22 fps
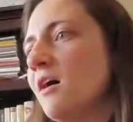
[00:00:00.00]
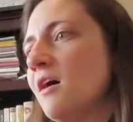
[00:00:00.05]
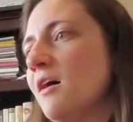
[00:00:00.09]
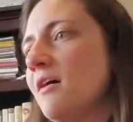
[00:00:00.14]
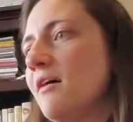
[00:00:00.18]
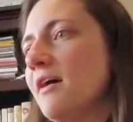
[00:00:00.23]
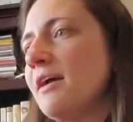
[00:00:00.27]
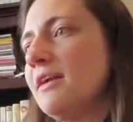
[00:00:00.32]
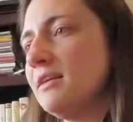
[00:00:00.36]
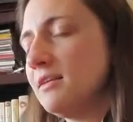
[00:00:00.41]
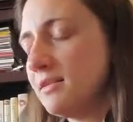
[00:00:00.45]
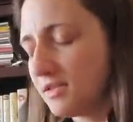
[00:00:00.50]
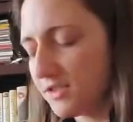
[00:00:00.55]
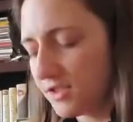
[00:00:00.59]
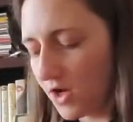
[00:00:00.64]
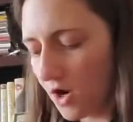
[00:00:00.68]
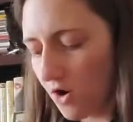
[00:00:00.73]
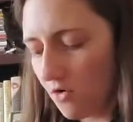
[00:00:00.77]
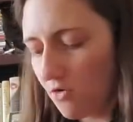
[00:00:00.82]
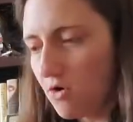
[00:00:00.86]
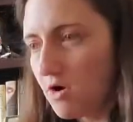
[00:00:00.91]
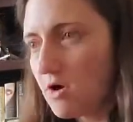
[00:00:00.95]
All right,
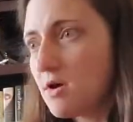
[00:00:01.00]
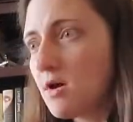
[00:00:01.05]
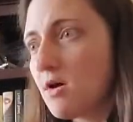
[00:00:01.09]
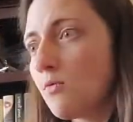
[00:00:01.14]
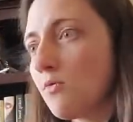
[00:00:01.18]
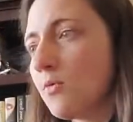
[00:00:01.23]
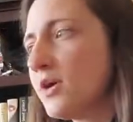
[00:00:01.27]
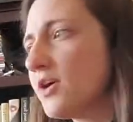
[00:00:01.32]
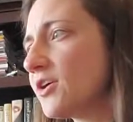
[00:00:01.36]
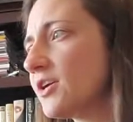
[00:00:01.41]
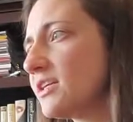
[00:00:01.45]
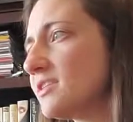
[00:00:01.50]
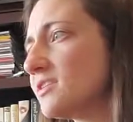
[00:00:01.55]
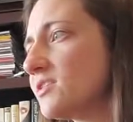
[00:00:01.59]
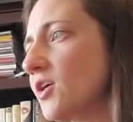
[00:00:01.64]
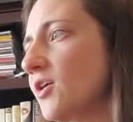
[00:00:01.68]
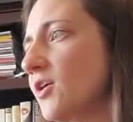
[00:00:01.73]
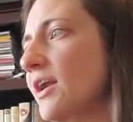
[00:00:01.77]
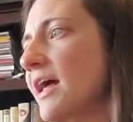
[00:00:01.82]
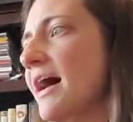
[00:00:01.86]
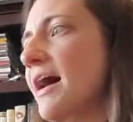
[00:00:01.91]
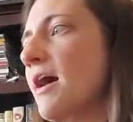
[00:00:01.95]
so we're gonna
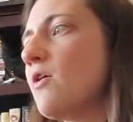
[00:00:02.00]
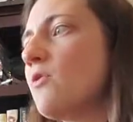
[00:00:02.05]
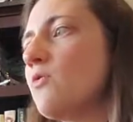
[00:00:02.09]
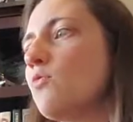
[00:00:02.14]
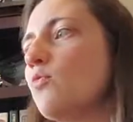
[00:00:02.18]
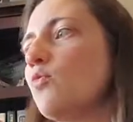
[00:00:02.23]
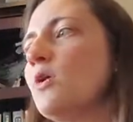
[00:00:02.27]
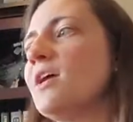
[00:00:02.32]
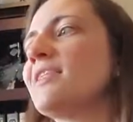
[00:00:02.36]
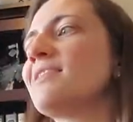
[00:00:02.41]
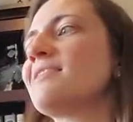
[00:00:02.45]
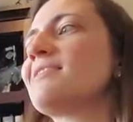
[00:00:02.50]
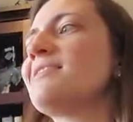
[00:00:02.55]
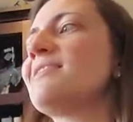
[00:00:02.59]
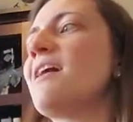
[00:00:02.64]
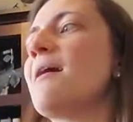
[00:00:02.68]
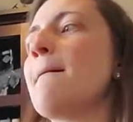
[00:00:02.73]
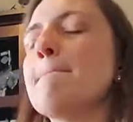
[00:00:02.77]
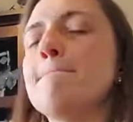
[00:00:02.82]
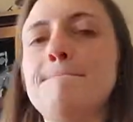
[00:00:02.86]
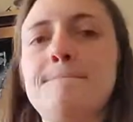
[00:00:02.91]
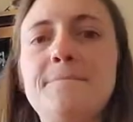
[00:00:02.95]
start out with
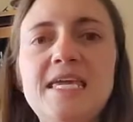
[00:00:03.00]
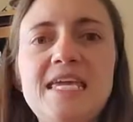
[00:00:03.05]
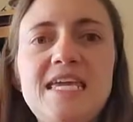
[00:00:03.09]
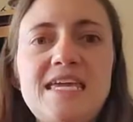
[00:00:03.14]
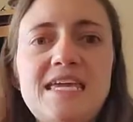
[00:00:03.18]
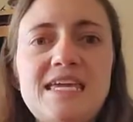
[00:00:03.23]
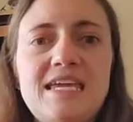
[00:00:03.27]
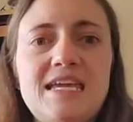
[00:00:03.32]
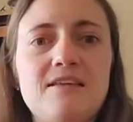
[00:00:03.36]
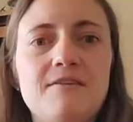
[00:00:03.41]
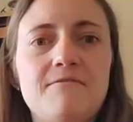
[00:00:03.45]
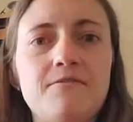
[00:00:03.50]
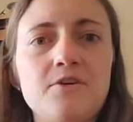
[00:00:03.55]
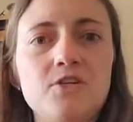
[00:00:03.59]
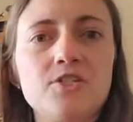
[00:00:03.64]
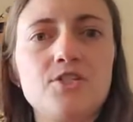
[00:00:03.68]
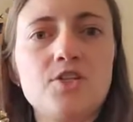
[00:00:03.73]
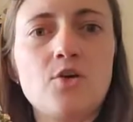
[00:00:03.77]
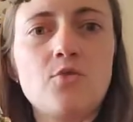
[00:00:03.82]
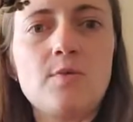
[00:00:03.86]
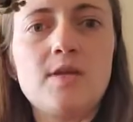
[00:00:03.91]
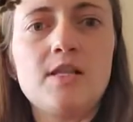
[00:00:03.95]
the B, the
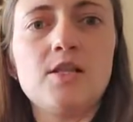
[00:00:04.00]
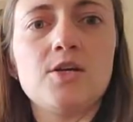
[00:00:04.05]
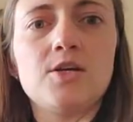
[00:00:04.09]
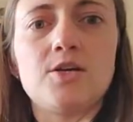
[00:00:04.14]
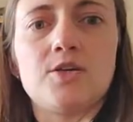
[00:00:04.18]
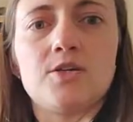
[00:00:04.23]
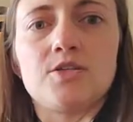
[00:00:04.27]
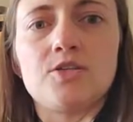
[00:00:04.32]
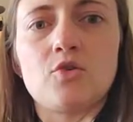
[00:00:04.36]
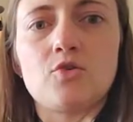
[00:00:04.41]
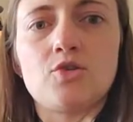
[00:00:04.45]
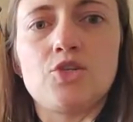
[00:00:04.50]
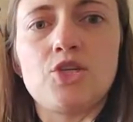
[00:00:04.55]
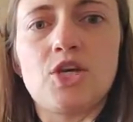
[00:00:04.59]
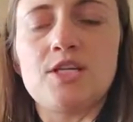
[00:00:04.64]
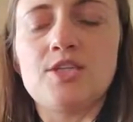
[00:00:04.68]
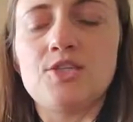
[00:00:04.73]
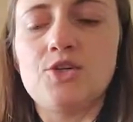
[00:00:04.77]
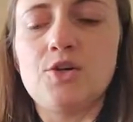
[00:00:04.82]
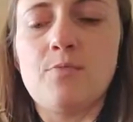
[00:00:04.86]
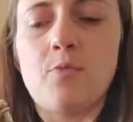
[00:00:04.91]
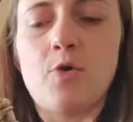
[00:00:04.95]
first note we learned. So
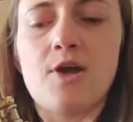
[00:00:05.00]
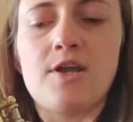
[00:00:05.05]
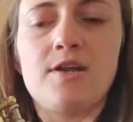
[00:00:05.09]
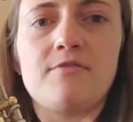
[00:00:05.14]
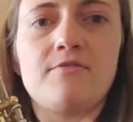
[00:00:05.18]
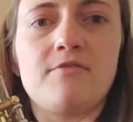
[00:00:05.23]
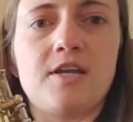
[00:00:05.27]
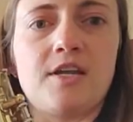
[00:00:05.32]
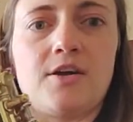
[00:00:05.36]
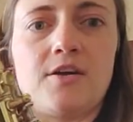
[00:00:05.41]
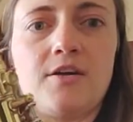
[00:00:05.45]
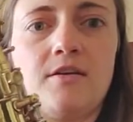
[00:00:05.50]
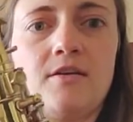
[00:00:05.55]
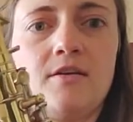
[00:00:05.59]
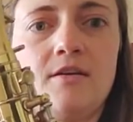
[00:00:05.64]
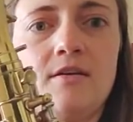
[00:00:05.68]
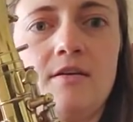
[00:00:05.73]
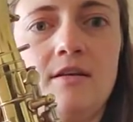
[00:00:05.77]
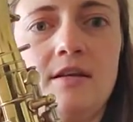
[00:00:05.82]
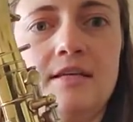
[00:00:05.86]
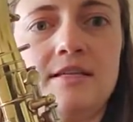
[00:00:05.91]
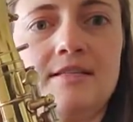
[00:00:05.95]
just your pointer finger
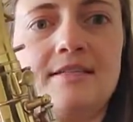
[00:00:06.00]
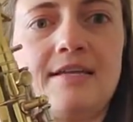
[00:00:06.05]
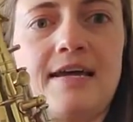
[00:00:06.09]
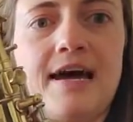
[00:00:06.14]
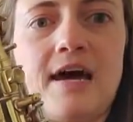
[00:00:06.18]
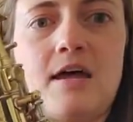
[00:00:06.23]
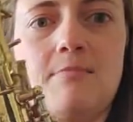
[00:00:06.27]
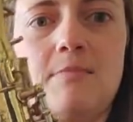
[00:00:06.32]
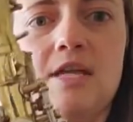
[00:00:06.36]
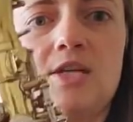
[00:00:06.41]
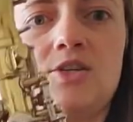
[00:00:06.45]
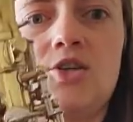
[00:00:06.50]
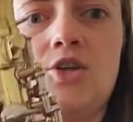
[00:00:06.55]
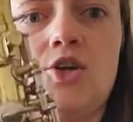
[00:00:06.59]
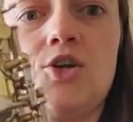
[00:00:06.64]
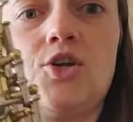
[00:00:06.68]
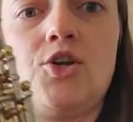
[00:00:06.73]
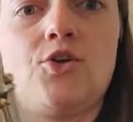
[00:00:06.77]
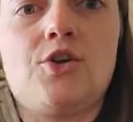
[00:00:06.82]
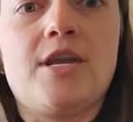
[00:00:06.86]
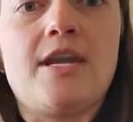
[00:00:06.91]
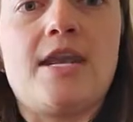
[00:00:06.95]
is down. Make sure
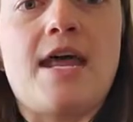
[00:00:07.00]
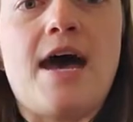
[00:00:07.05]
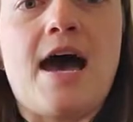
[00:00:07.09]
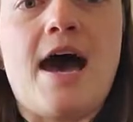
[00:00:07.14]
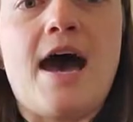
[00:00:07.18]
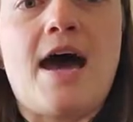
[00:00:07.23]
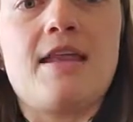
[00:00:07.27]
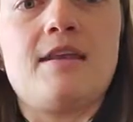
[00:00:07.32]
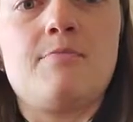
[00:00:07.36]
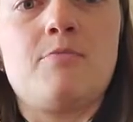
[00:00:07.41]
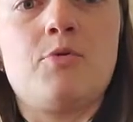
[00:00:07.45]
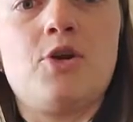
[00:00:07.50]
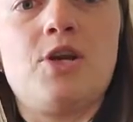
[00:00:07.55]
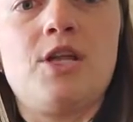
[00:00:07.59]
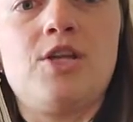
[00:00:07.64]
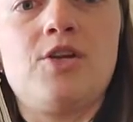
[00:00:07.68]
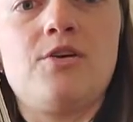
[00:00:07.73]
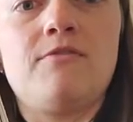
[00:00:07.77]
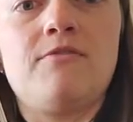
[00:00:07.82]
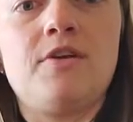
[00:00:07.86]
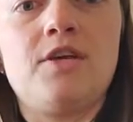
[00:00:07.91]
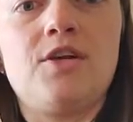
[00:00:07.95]
you're not putting
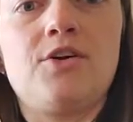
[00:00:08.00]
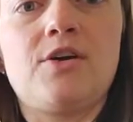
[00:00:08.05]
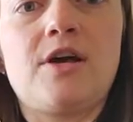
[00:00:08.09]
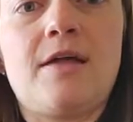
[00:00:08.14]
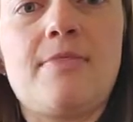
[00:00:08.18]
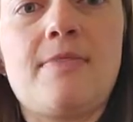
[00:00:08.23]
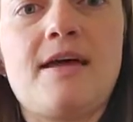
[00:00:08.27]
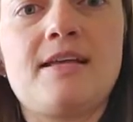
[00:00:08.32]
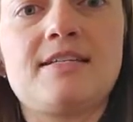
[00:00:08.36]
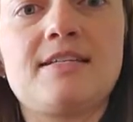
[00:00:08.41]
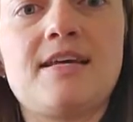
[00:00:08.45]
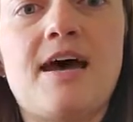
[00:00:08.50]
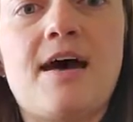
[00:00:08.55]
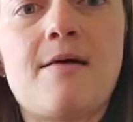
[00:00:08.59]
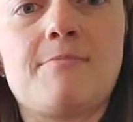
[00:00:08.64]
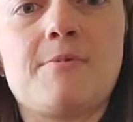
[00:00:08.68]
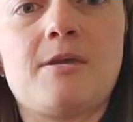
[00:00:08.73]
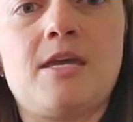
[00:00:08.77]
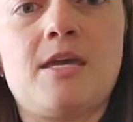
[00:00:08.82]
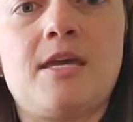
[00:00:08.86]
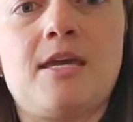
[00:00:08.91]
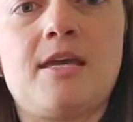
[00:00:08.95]
your finger on that
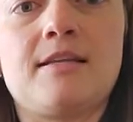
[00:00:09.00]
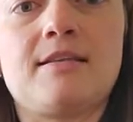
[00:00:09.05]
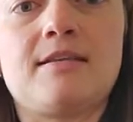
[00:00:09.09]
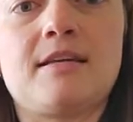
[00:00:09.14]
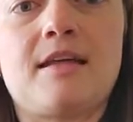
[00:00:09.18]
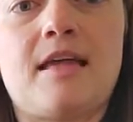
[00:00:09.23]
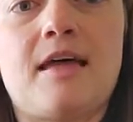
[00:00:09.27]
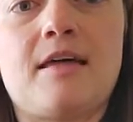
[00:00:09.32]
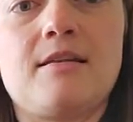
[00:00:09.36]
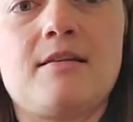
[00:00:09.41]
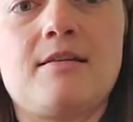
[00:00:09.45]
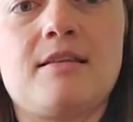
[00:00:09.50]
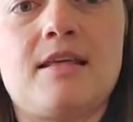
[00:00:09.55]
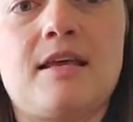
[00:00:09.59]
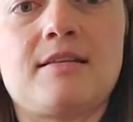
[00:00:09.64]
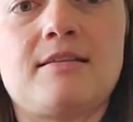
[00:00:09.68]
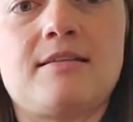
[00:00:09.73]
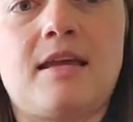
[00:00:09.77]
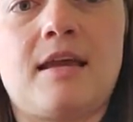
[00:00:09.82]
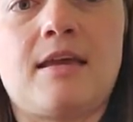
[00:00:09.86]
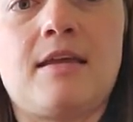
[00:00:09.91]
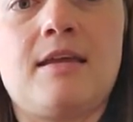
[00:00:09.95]
top key. It's a, that
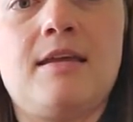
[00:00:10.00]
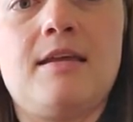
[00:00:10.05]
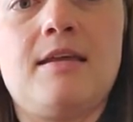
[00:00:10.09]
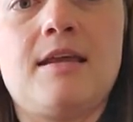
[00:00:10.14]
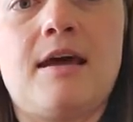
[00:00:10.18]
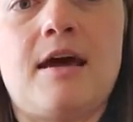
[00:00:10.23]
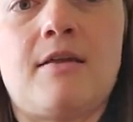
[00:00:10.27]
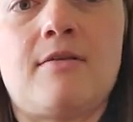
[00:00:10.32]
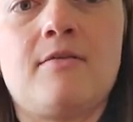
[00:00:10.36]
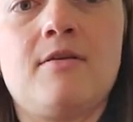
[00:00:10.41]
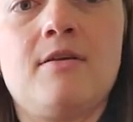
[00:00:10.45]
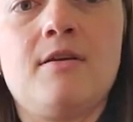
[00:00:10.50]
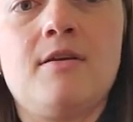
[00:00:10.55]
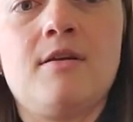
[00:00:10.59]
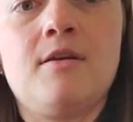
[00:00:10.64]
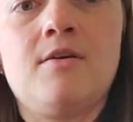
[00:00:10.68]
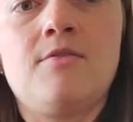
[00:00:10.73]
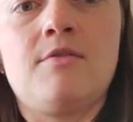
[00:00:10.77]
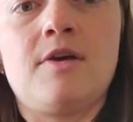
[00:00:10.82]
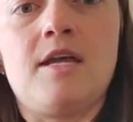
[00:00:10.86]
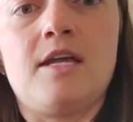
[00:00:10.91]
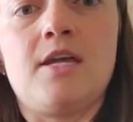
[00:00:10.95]
second key down
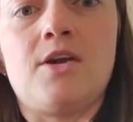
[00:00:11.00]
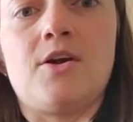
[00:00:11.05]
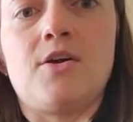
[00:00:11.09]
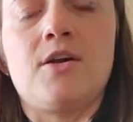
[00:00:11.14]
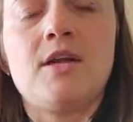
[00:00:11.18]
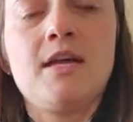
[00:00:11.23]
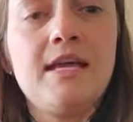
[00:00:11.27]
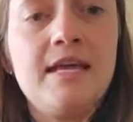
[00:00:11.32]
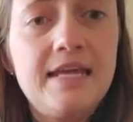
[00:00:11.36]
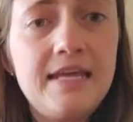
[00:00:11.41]
right here.